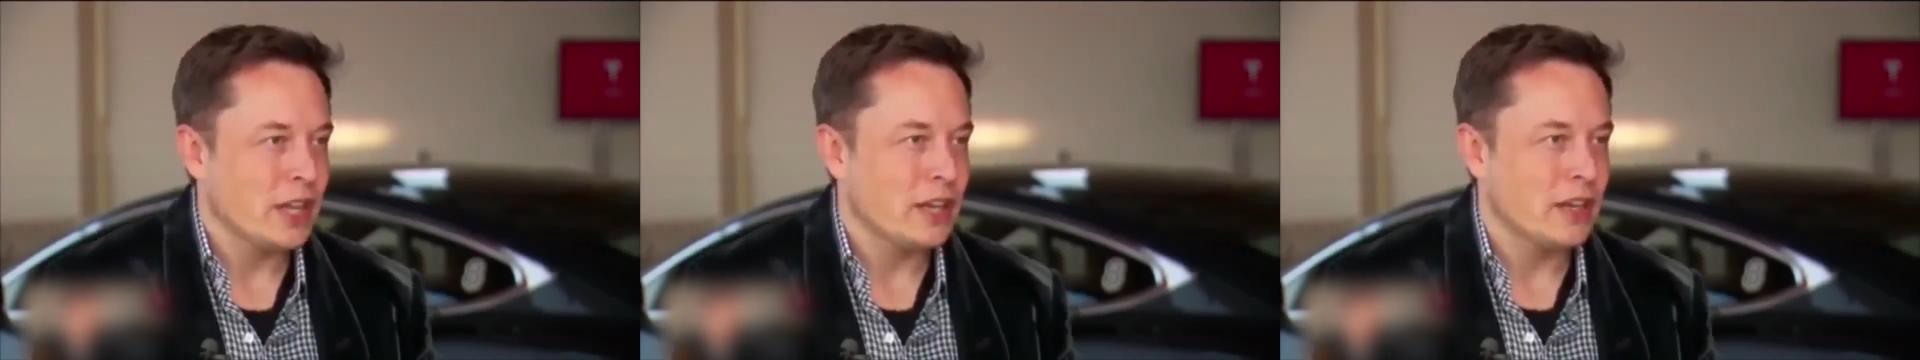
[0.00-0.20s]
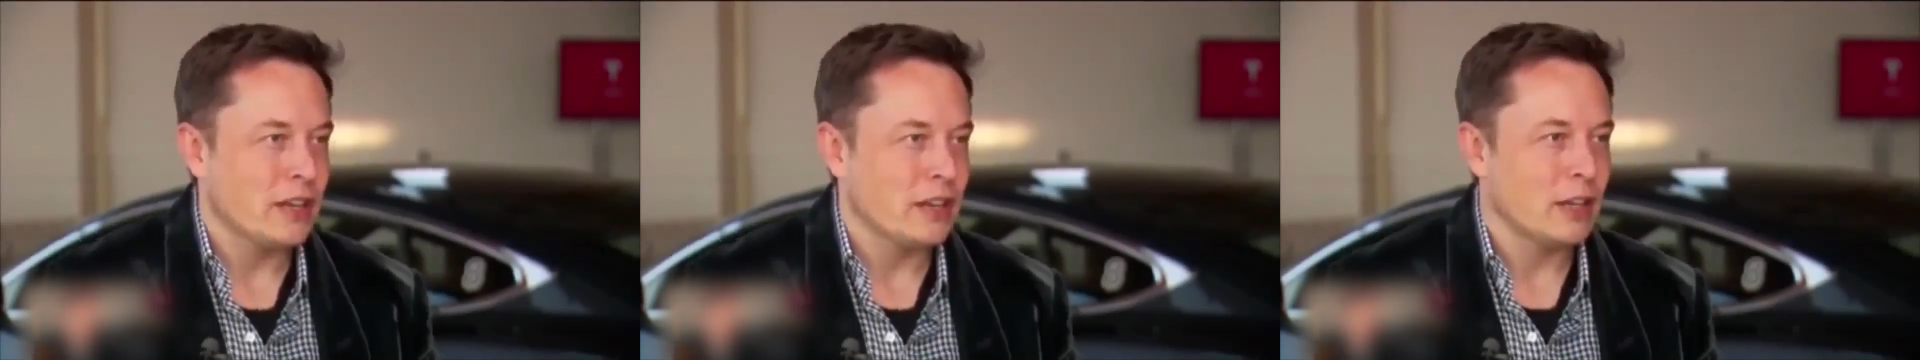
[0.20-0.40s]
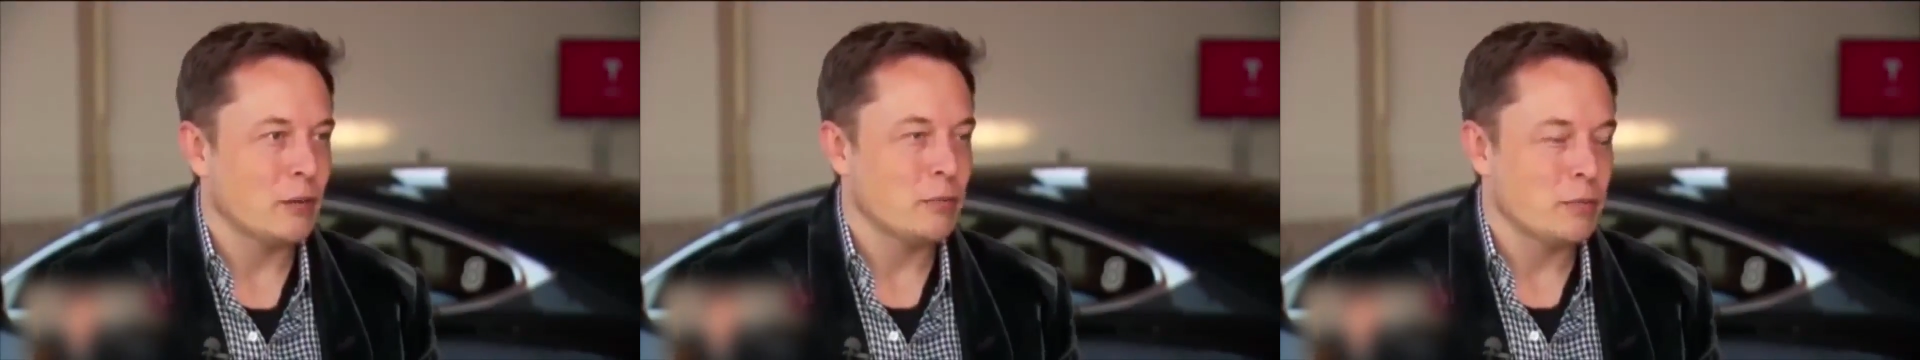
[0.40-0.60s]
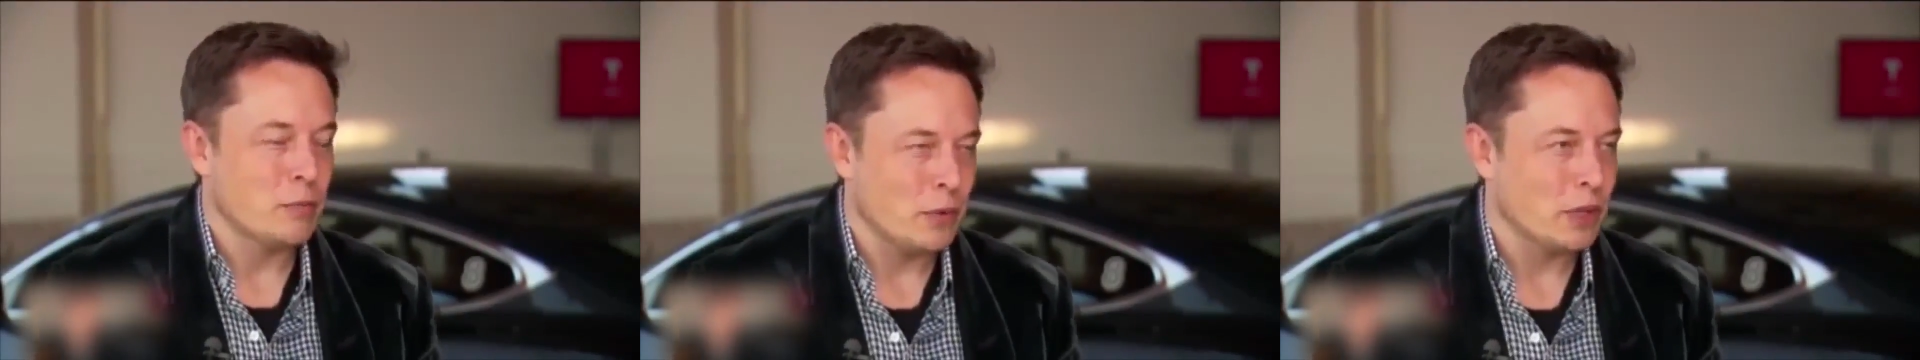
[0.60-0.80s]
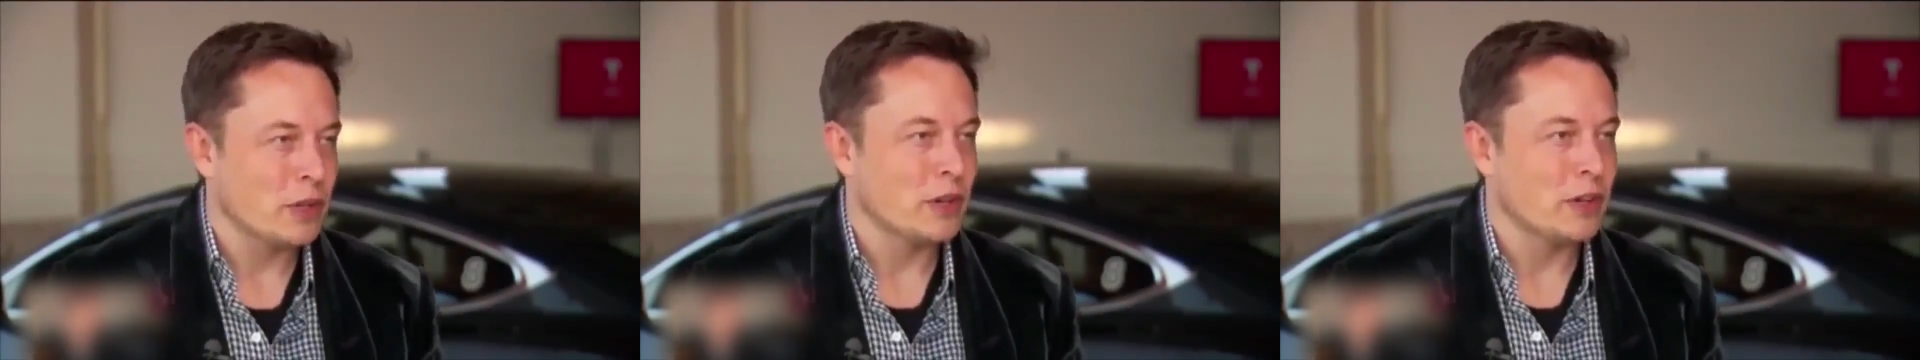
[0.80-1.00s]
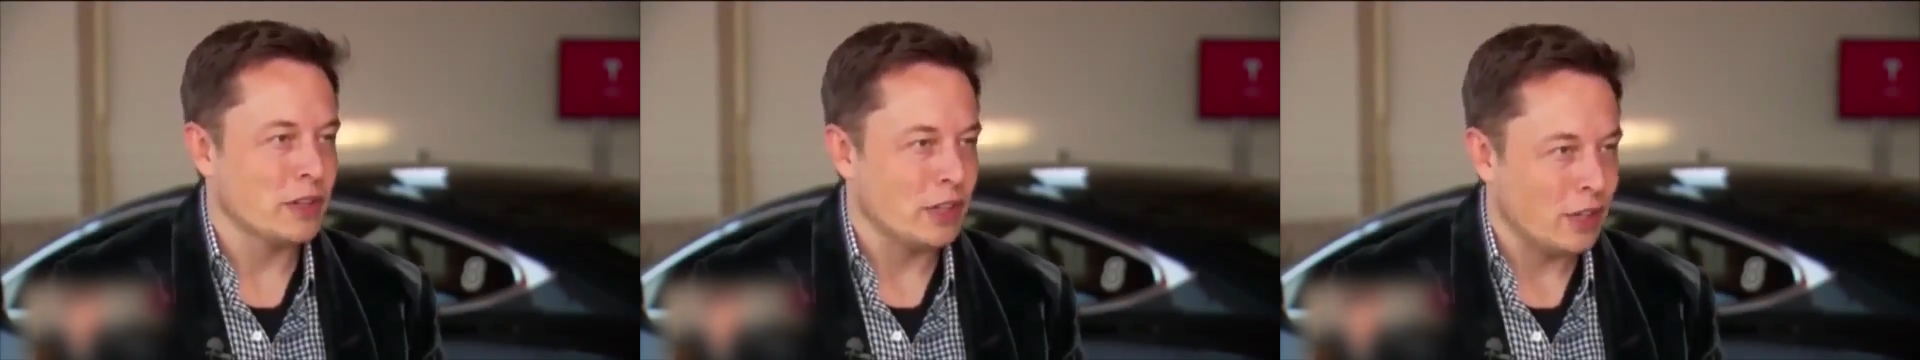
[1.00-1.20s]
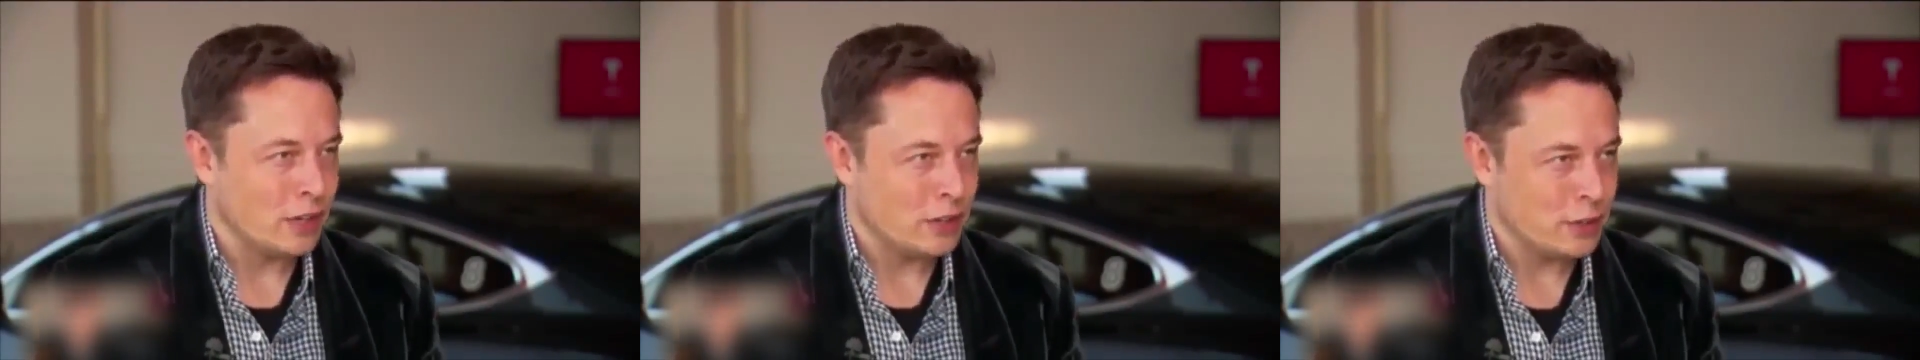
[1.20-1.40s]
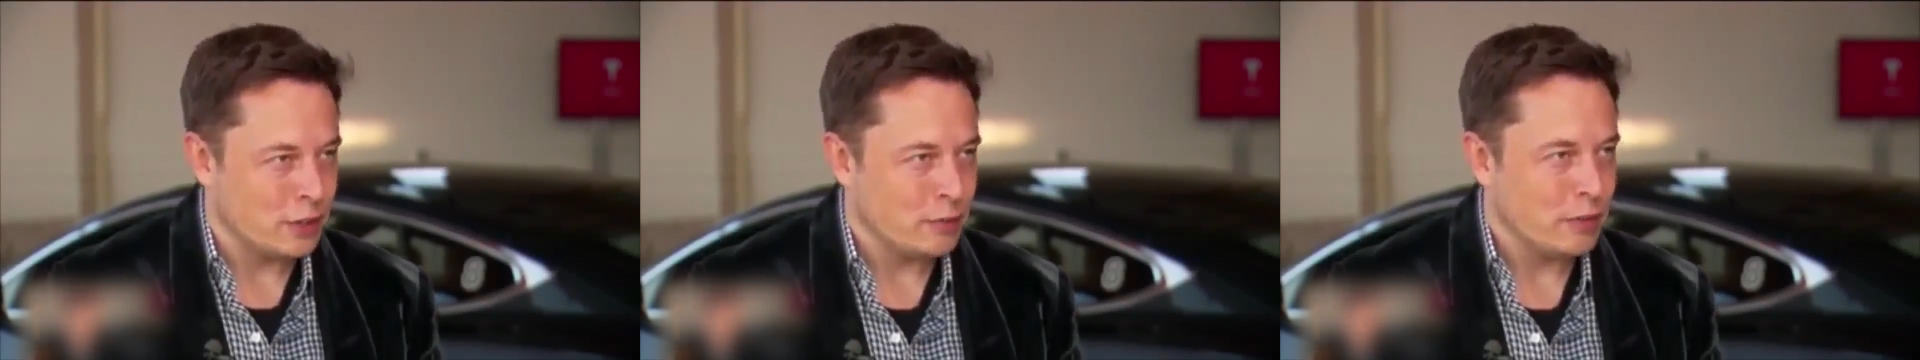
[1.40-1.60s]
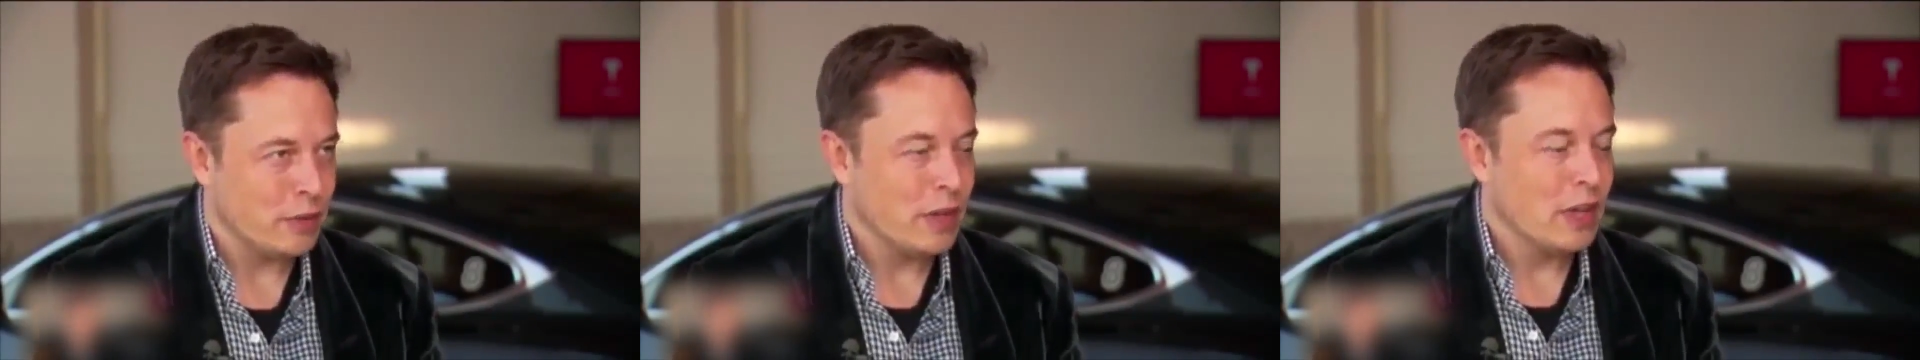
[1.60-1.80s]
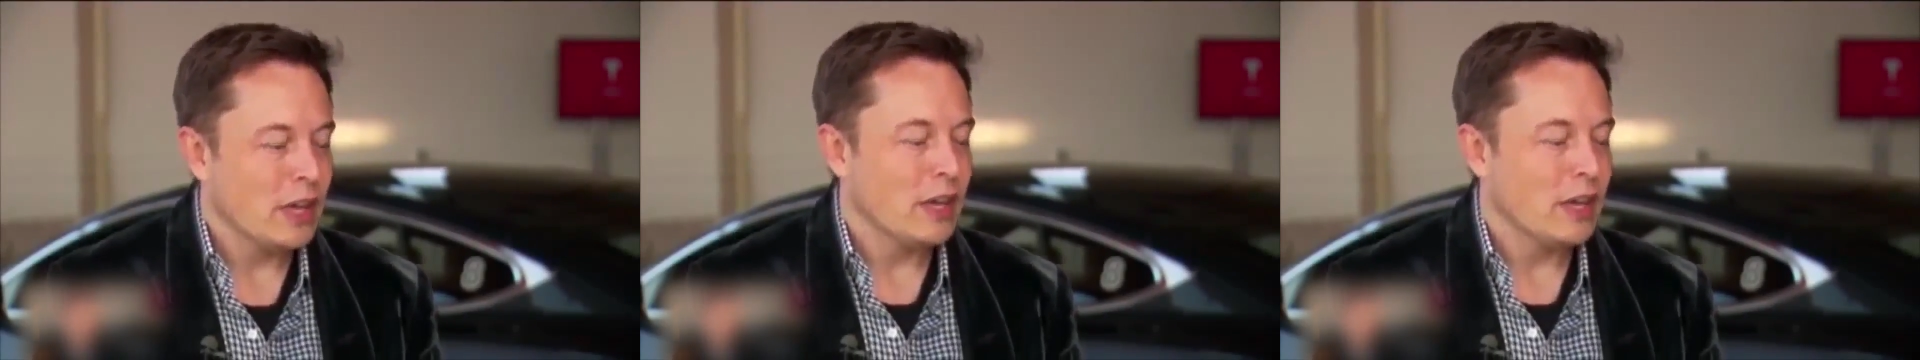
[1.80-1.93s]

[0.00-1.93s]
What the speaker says: that will occur in the long term.